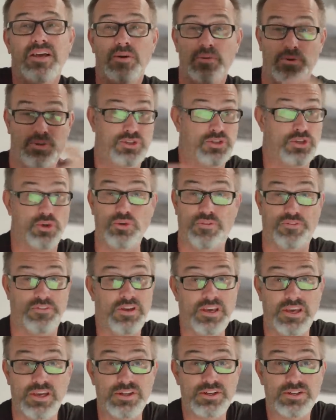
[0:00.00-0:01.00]
which is a good
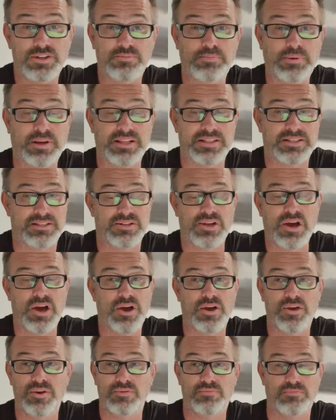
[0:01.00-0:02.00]
fish, but it's
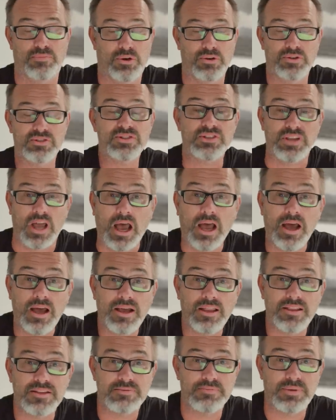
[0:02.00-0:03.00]
no monster.
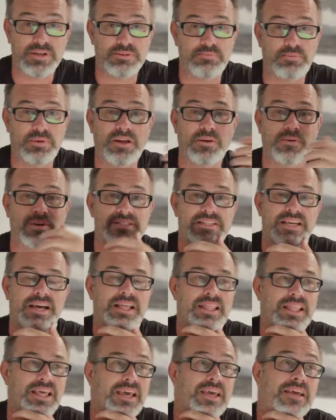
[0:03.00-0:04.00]
There's much bigger ones
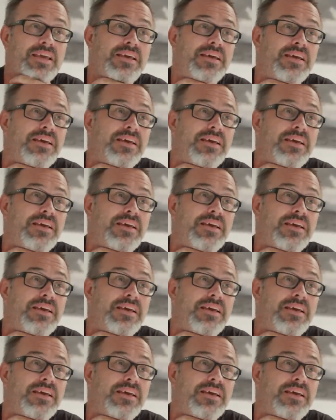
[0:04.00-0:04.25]
out there.